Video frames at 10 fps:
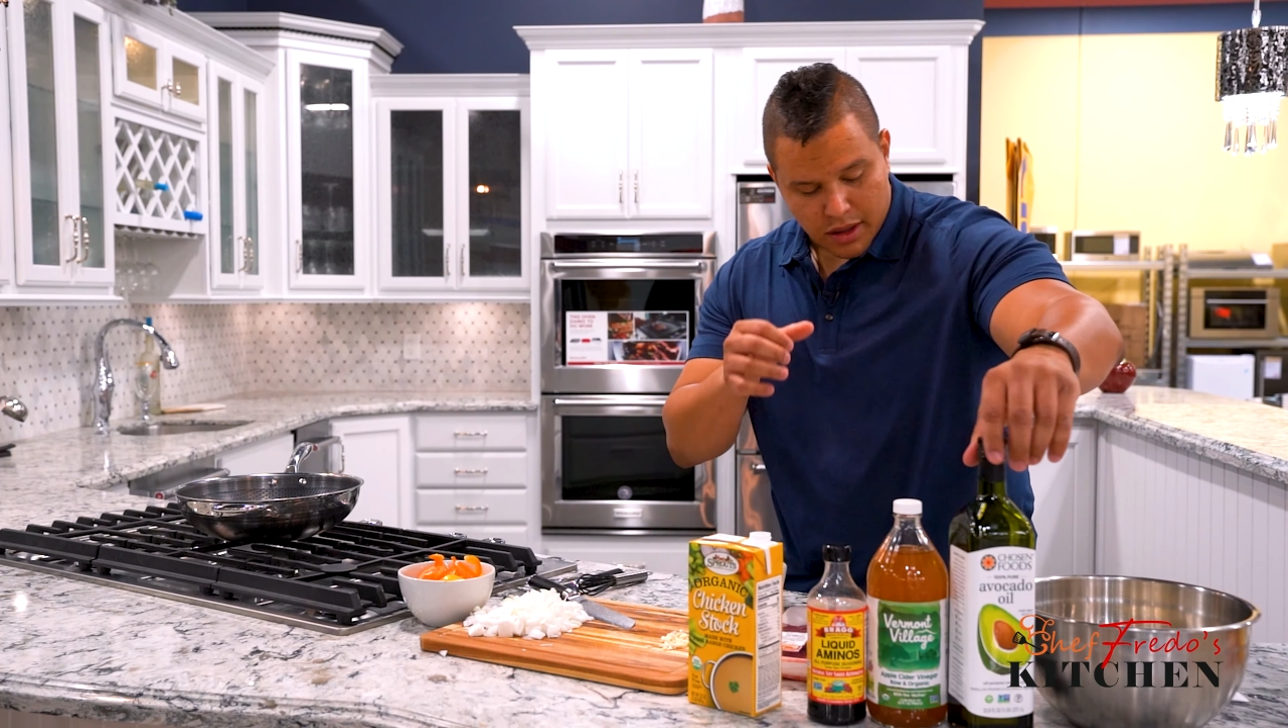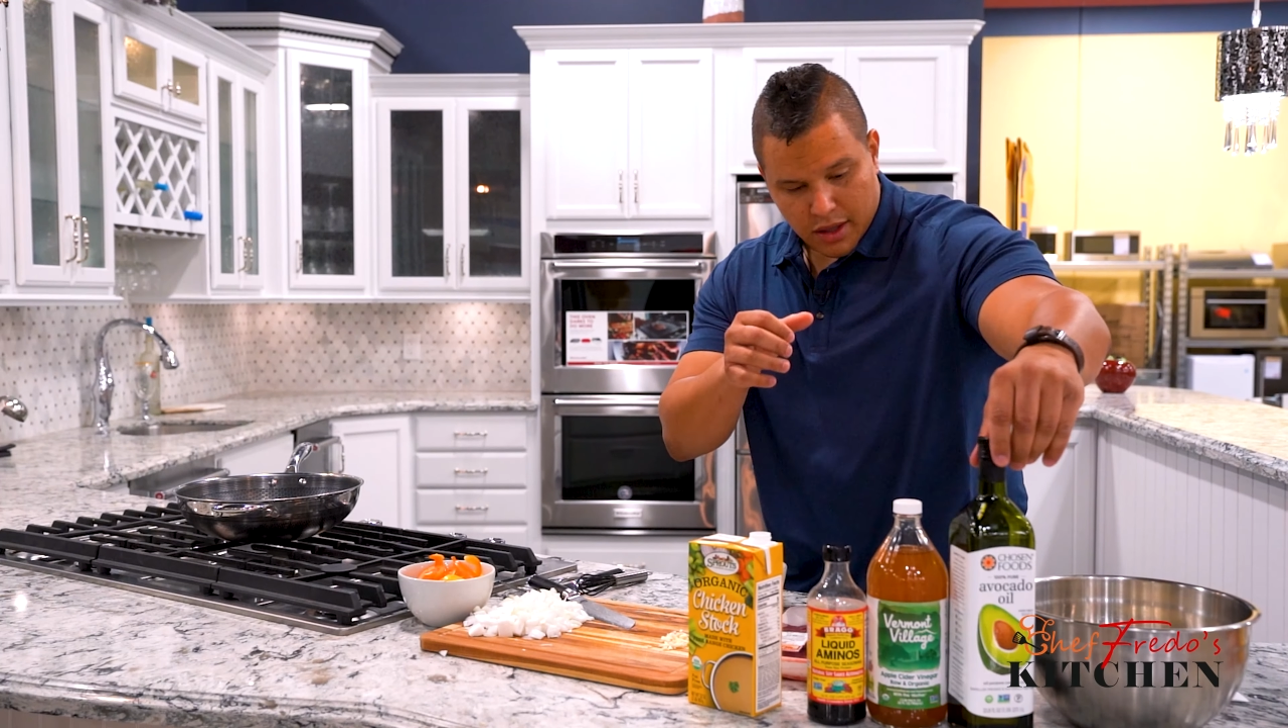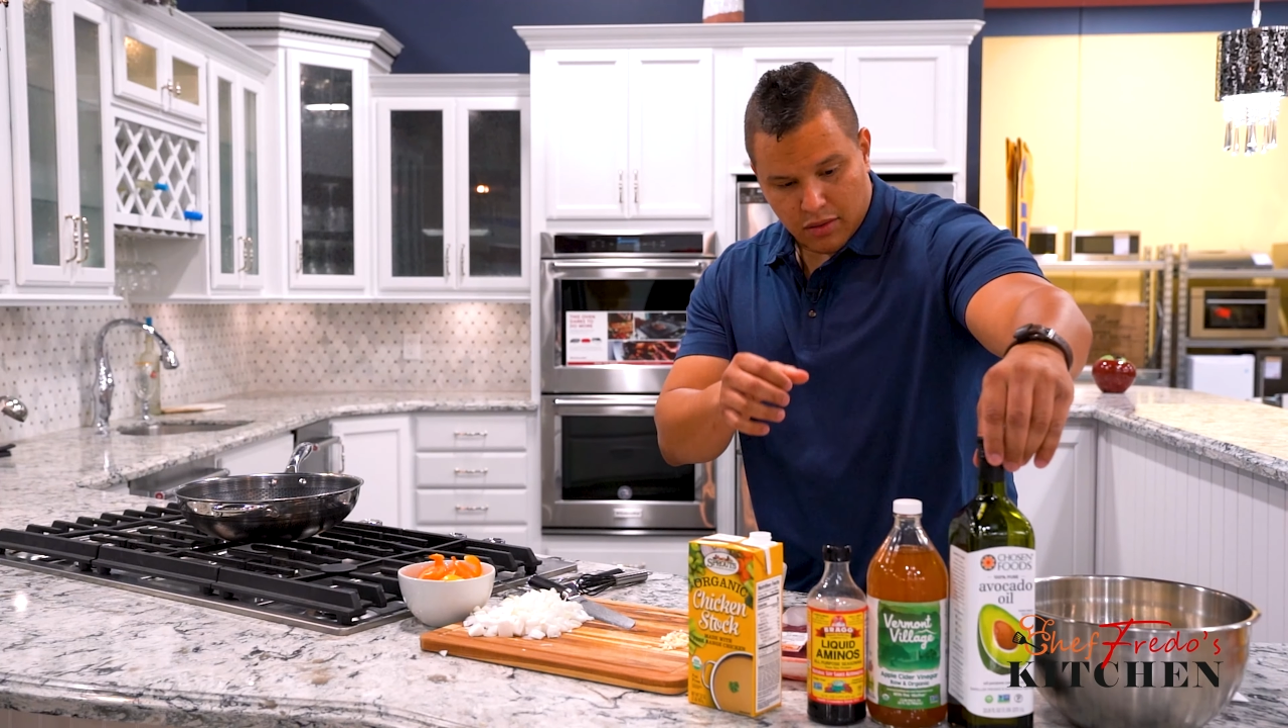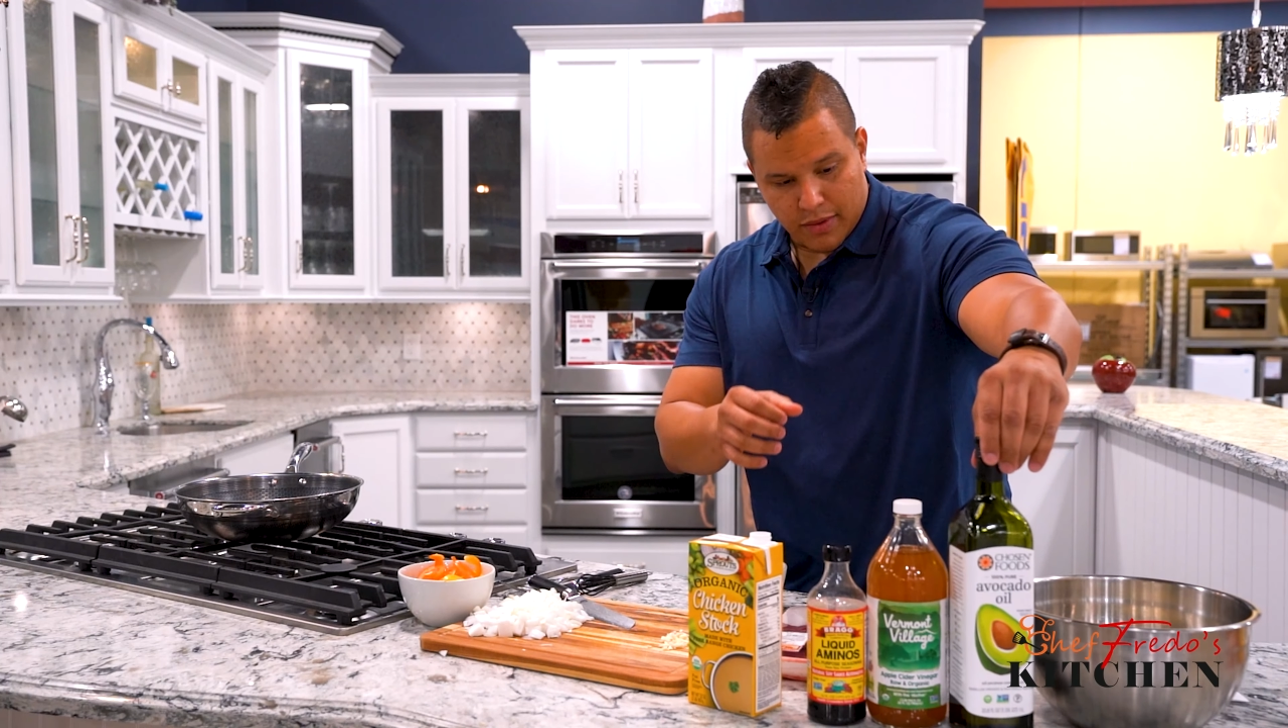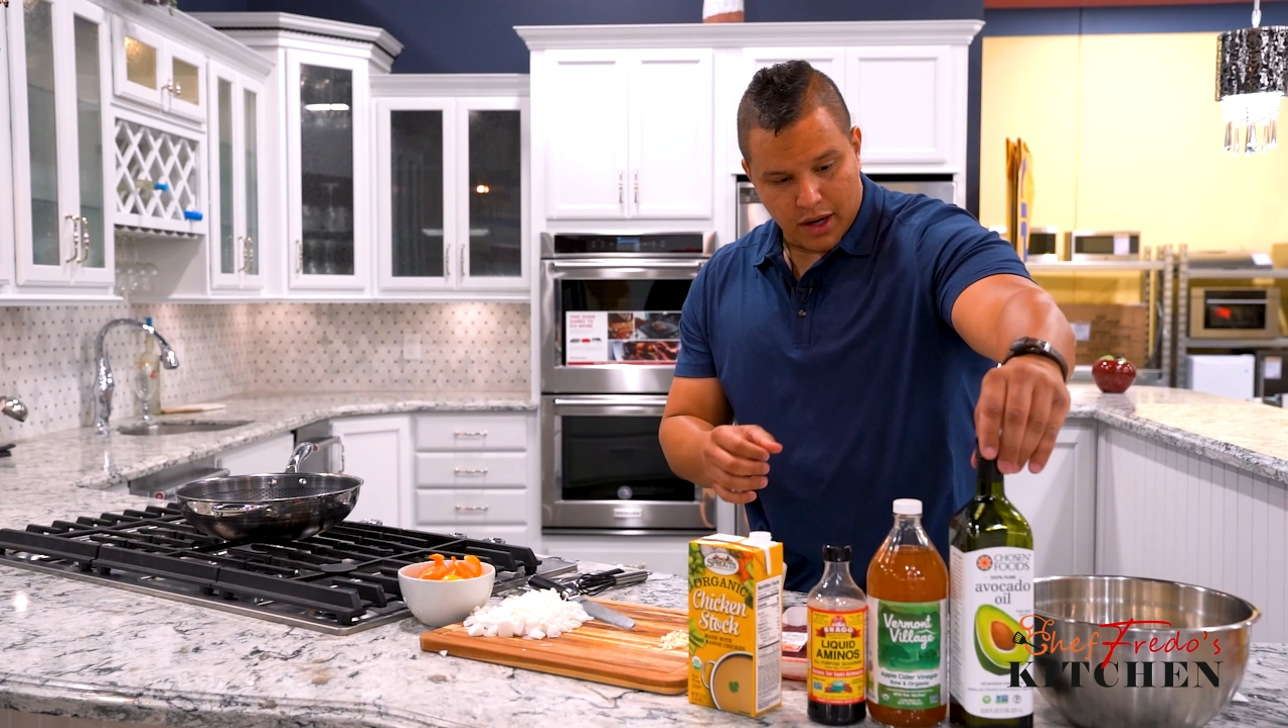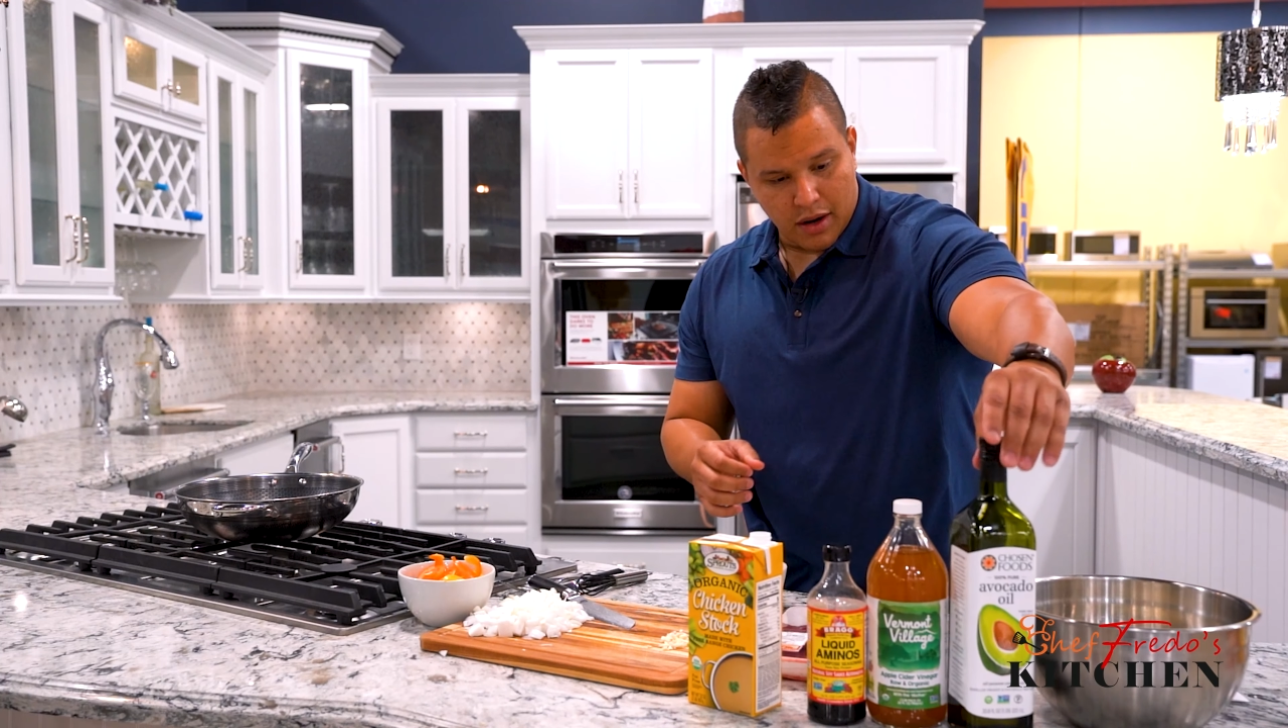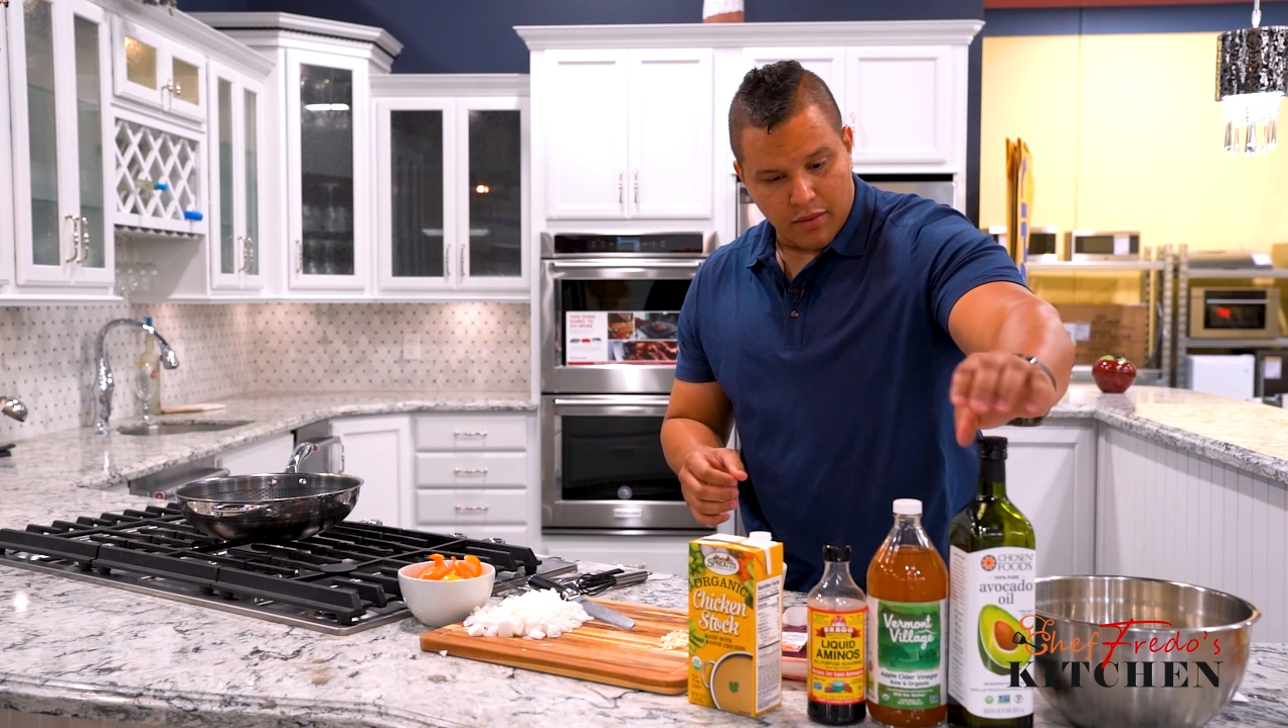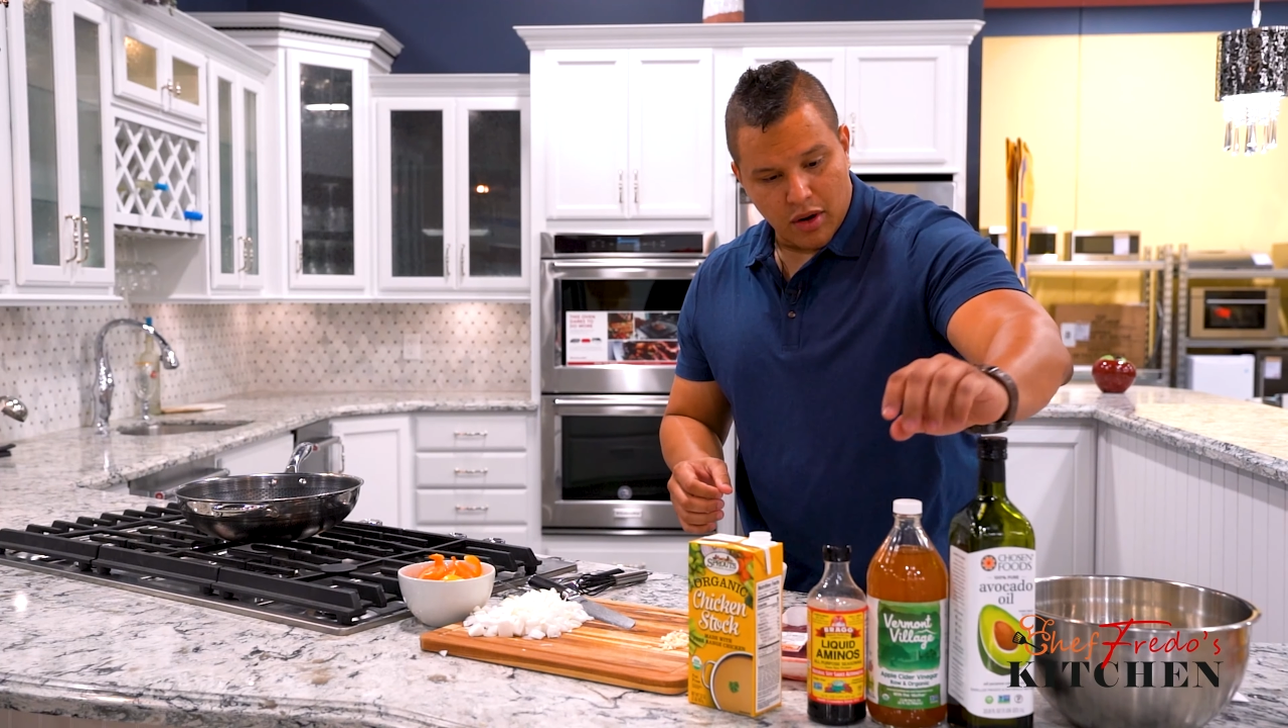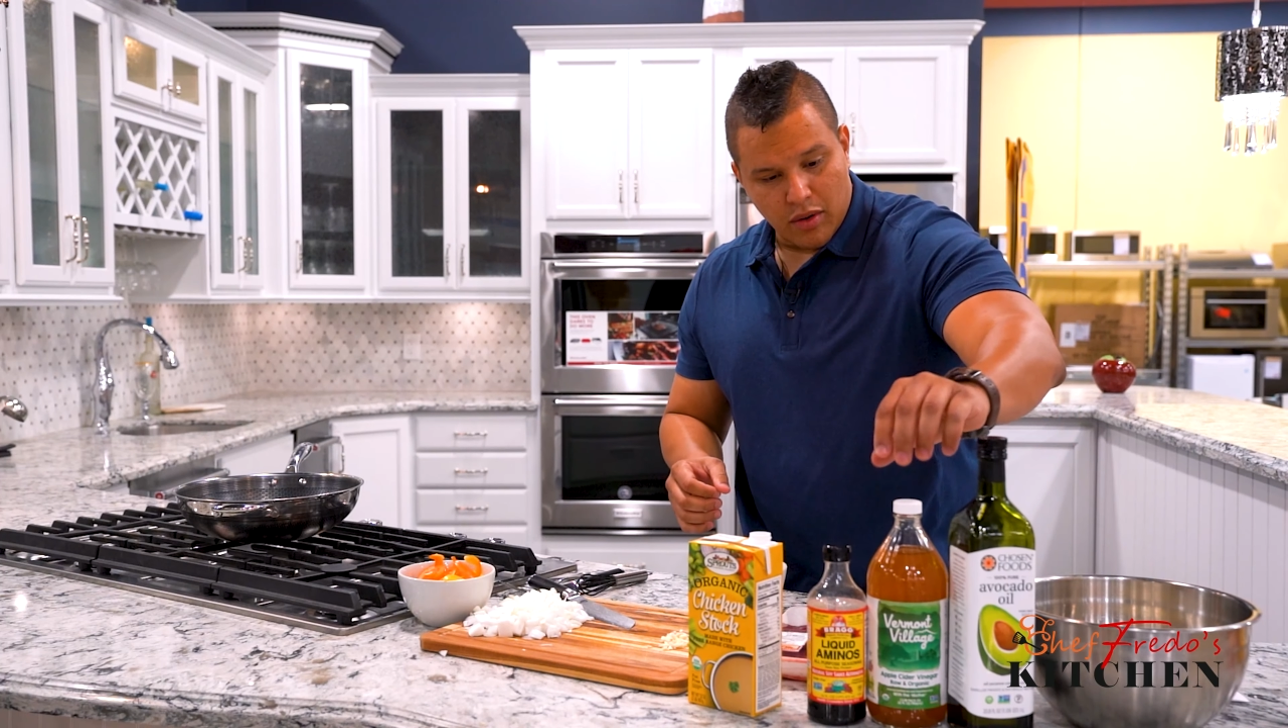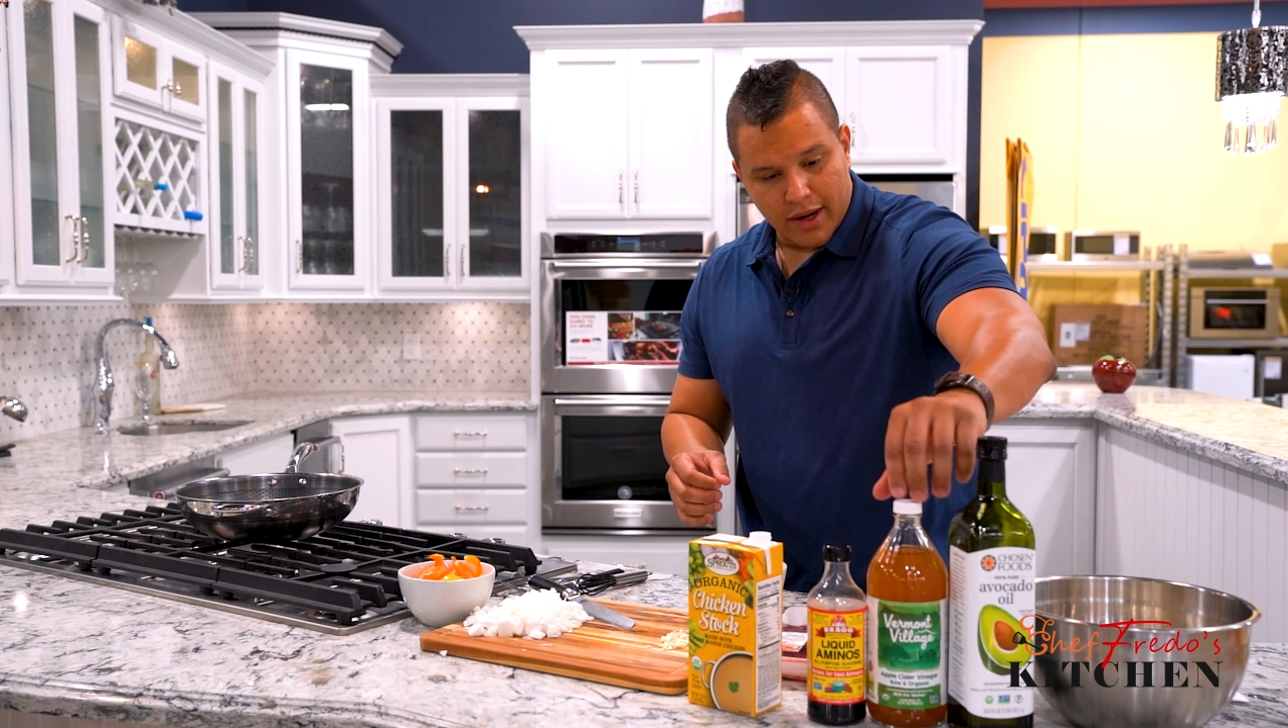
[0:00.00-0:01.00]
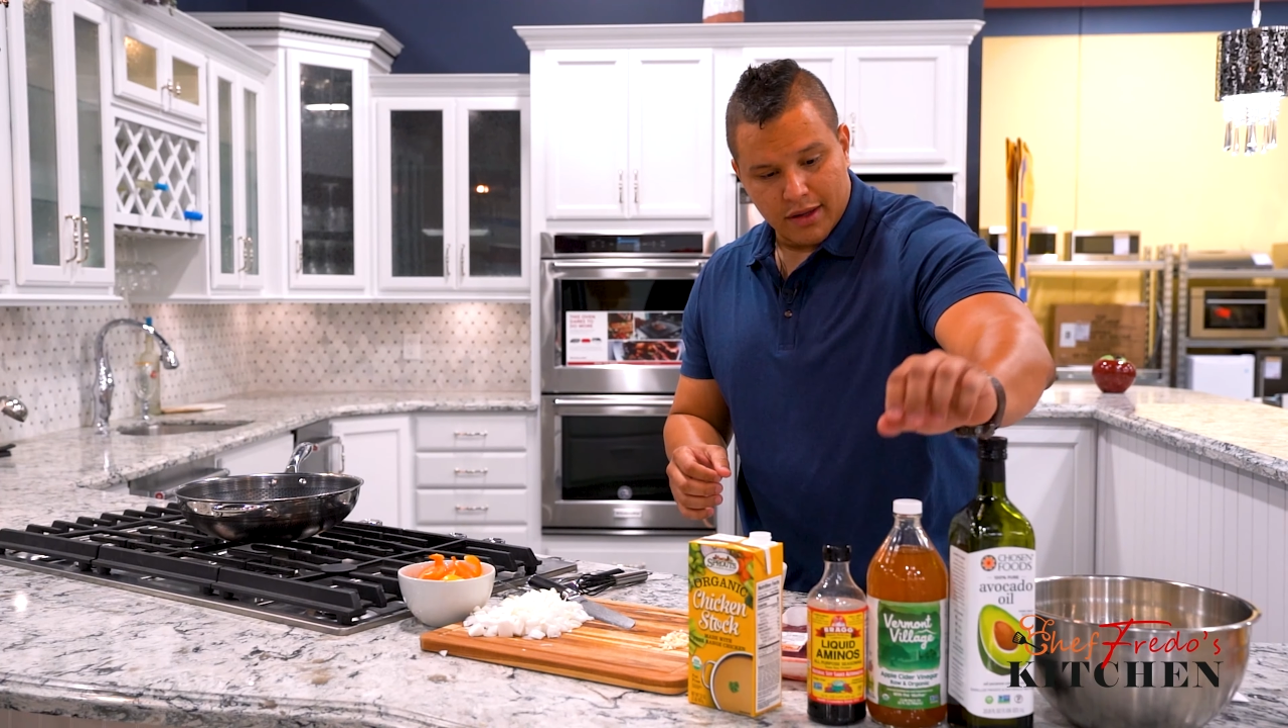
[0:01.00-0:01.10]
And over here, we're going